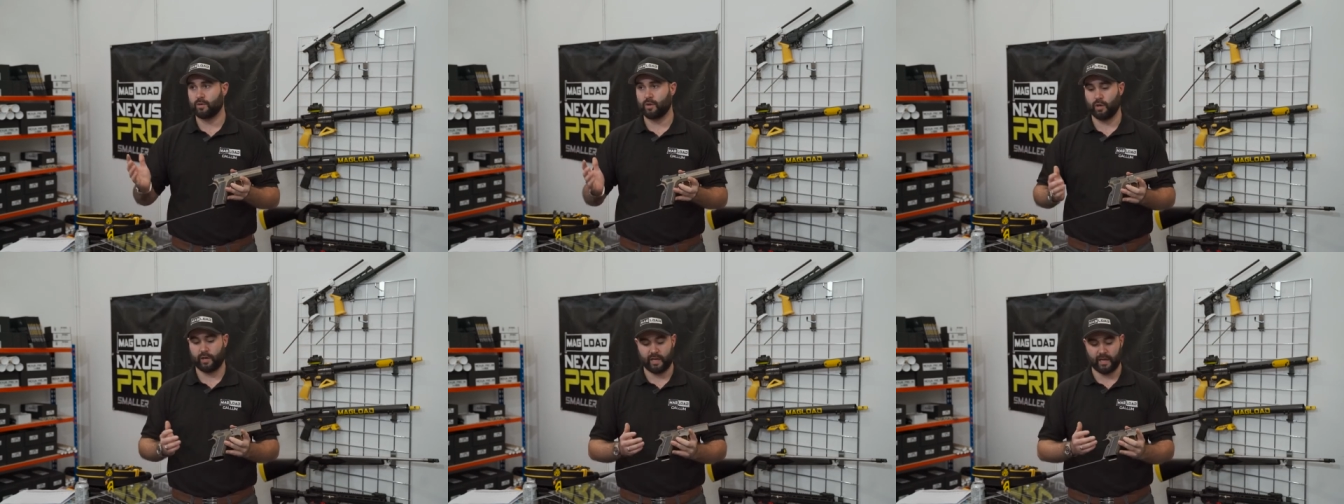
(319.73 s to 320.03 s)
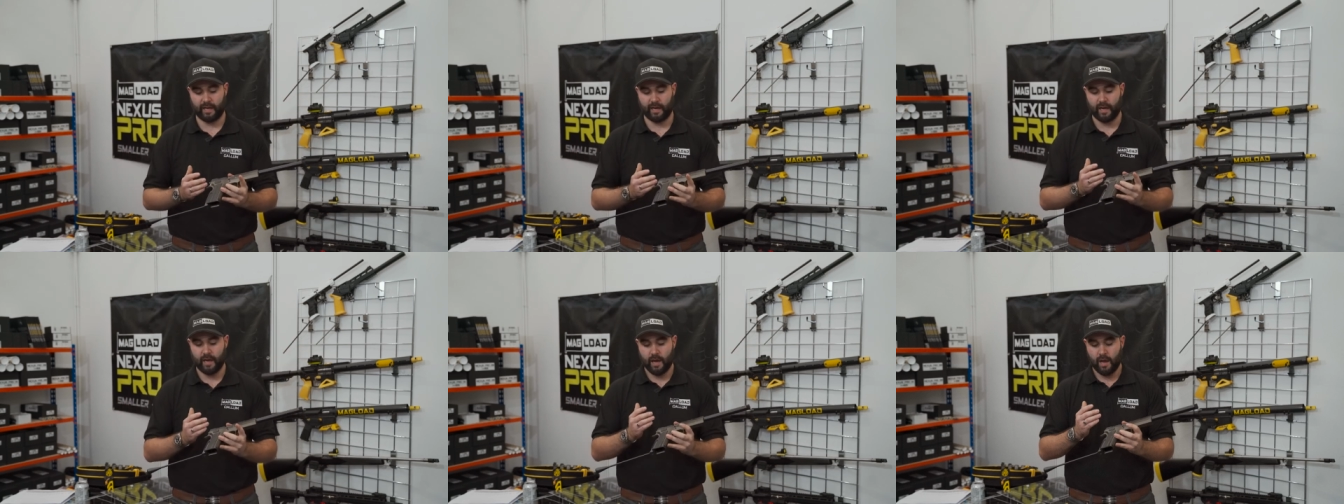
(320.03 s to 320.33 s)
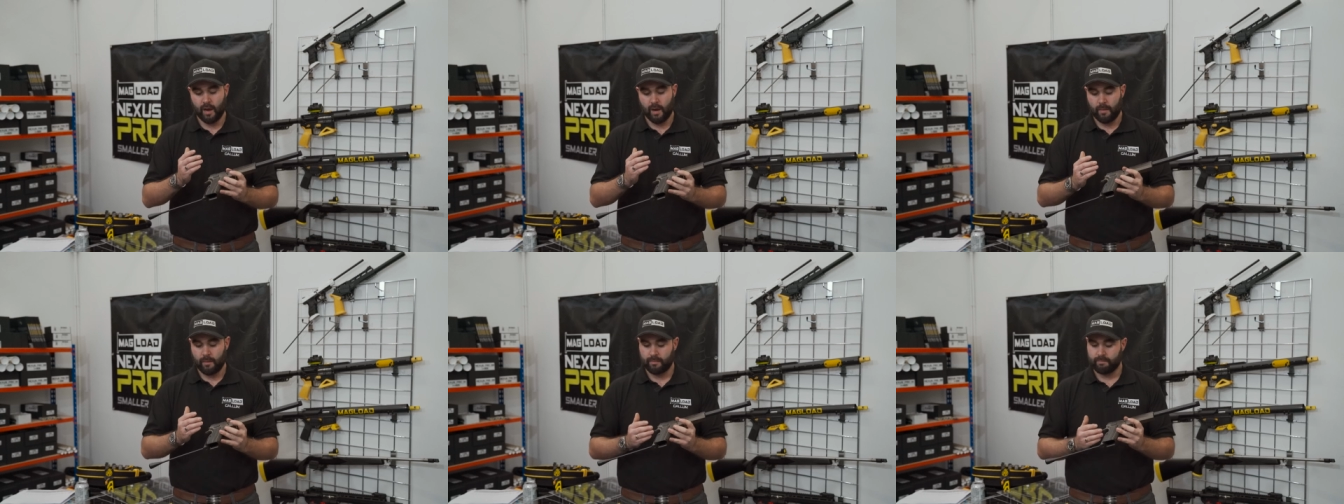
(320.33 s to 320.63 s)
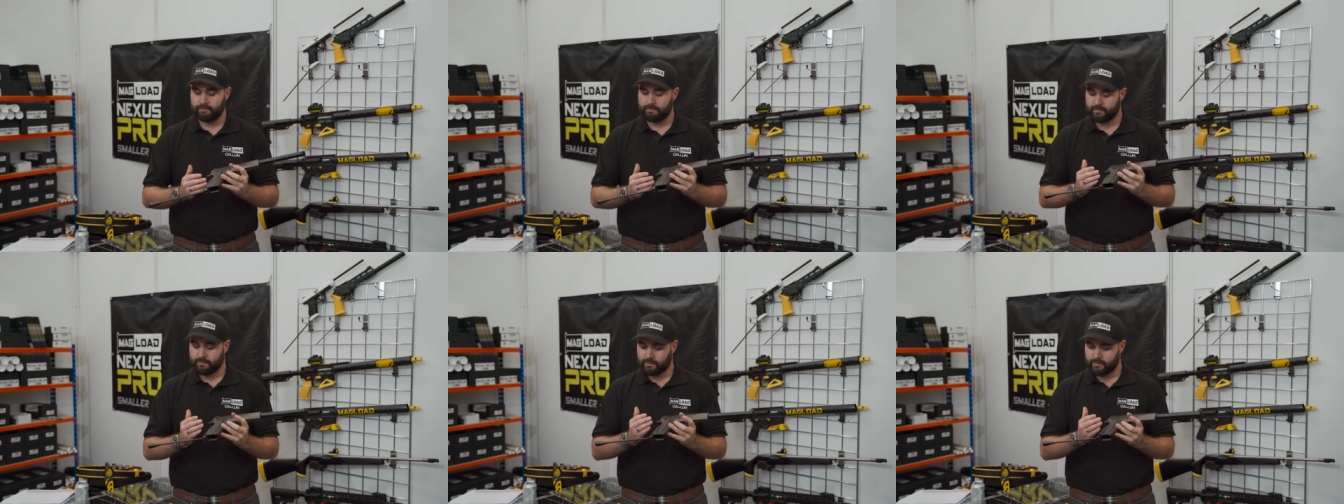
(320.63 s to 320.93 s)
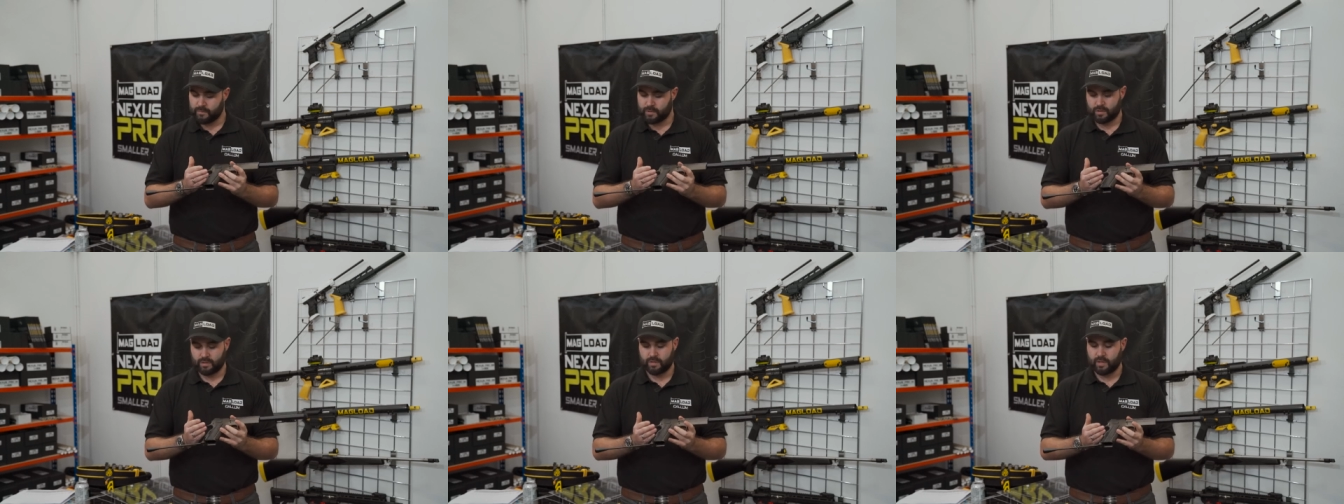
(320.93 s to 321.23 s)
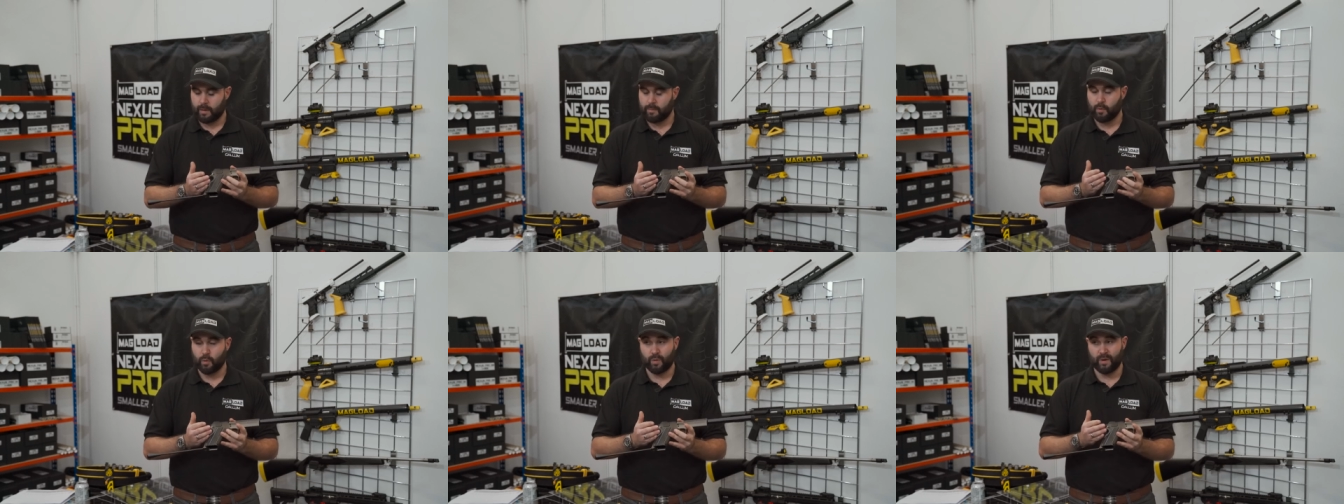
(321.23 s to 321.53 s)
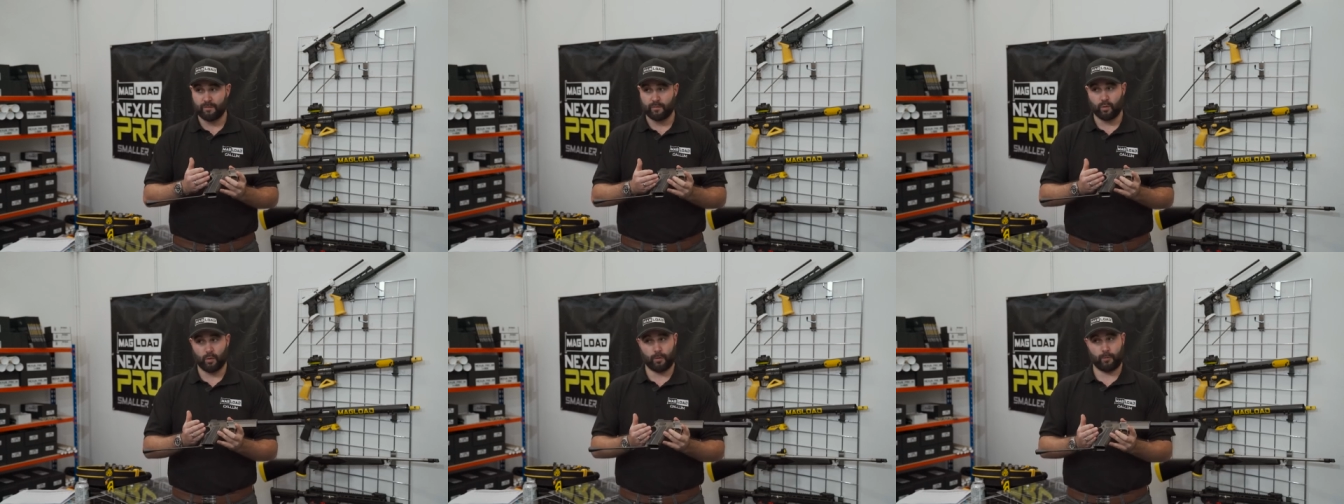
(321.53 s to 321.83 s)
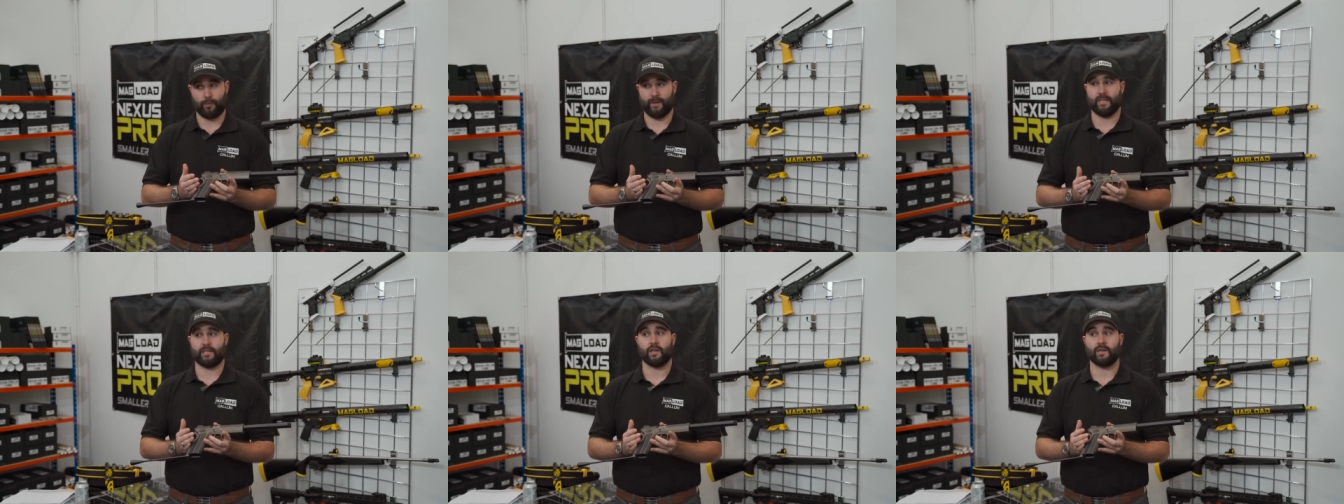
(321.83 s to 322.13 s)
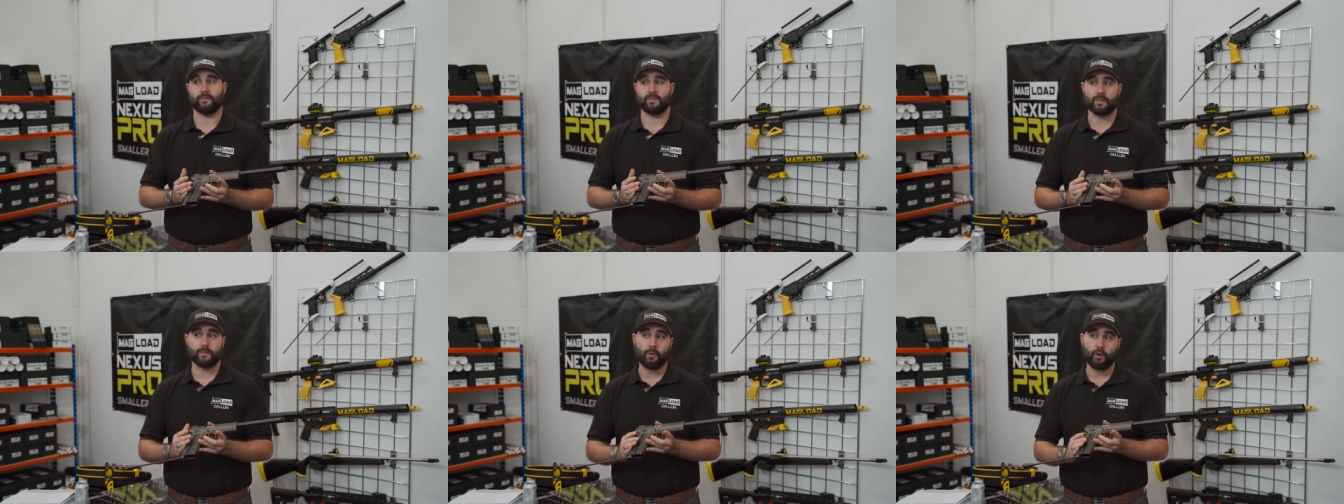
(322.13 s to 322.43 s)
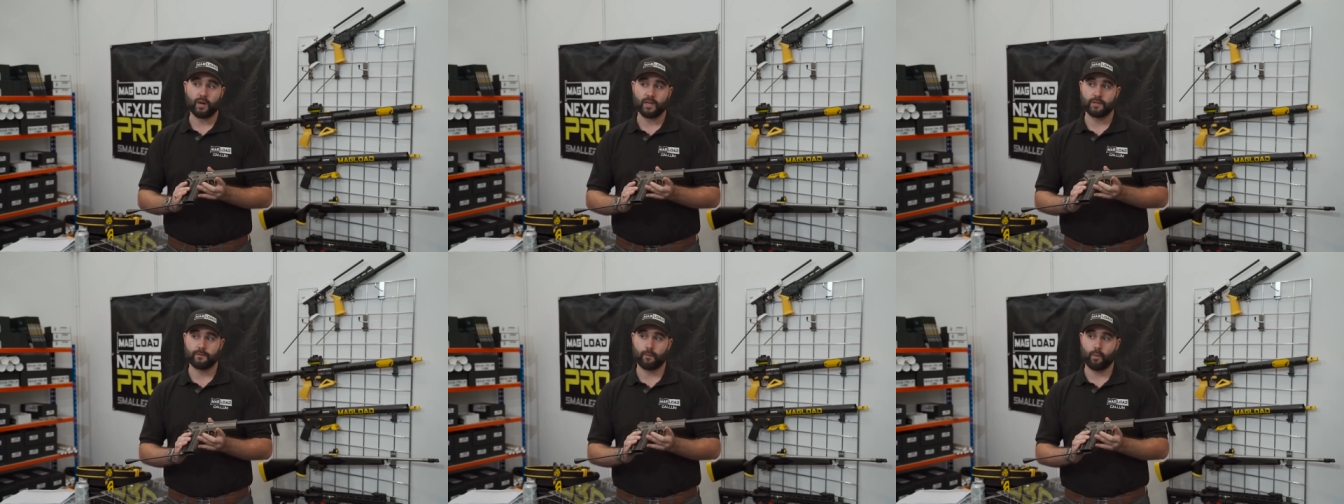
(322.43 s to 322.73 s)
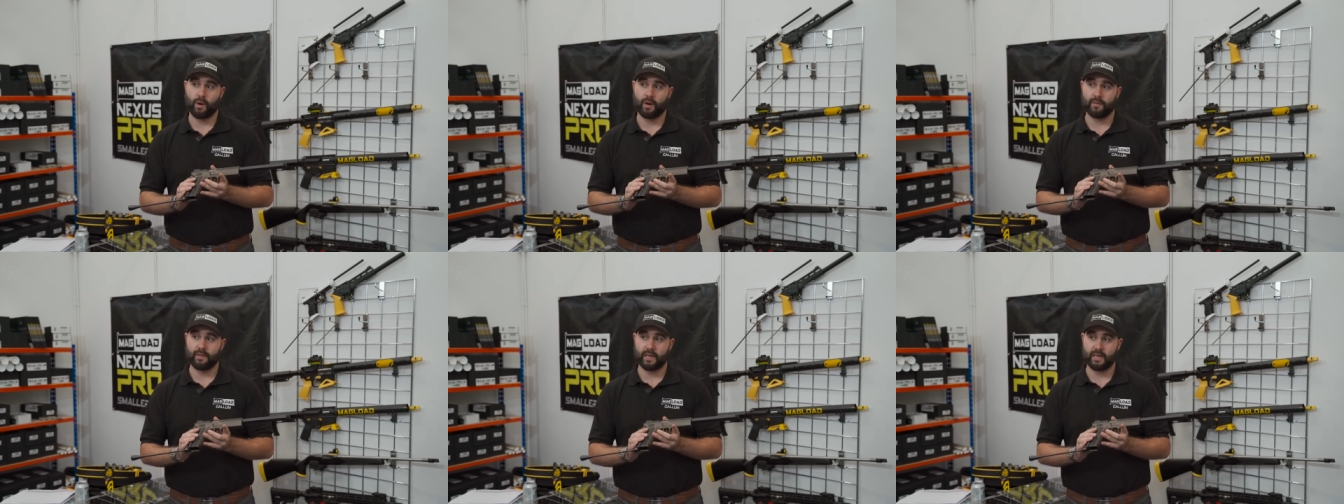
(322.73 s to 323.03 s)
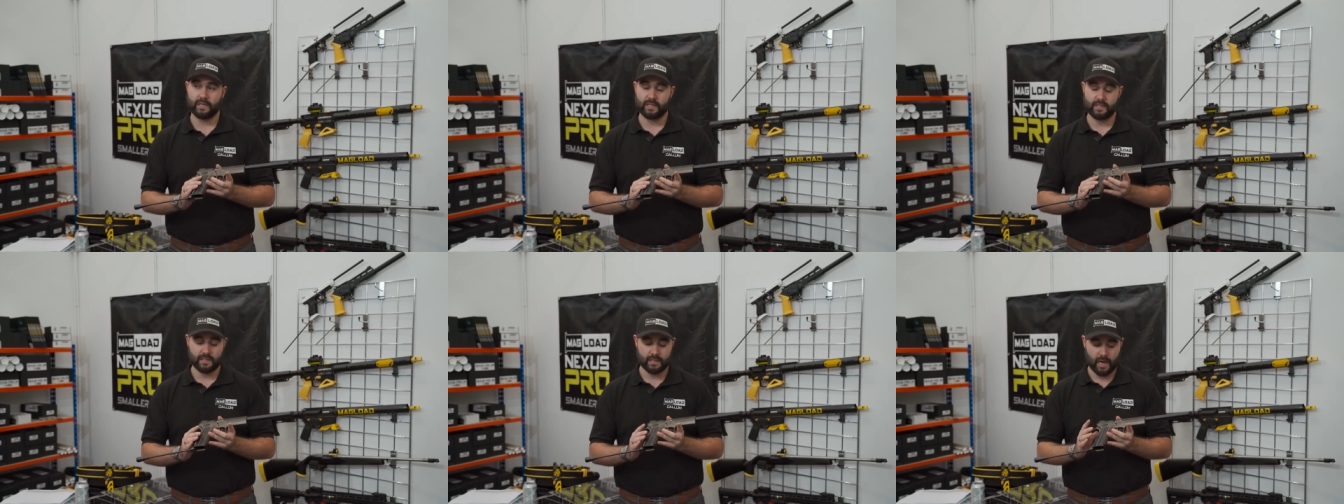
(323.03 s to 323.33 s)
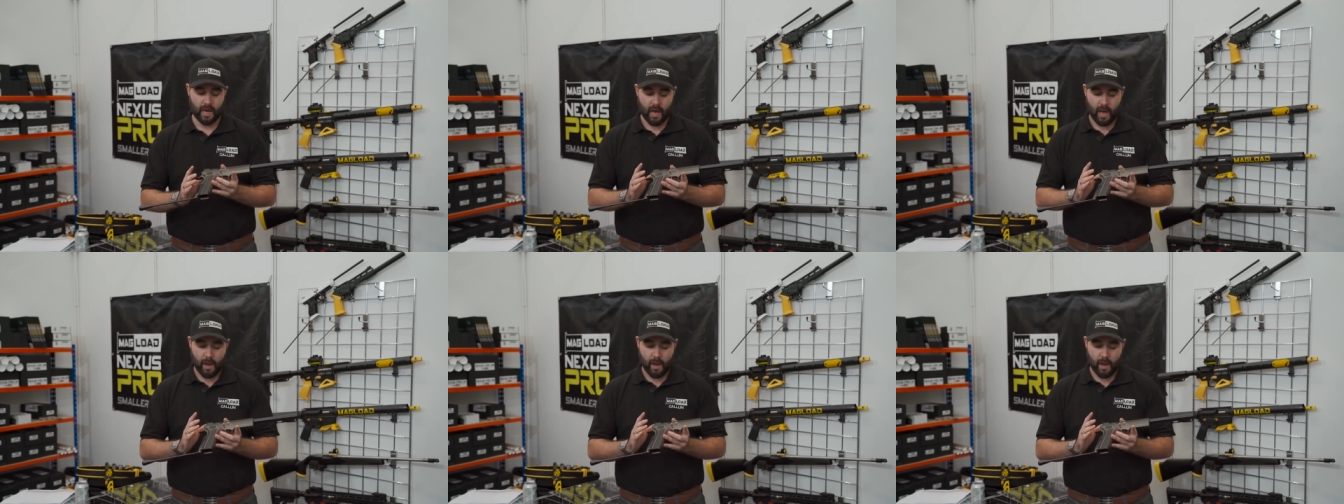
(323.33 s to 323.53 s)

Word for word: You're looking double, if not three times the price for one of these.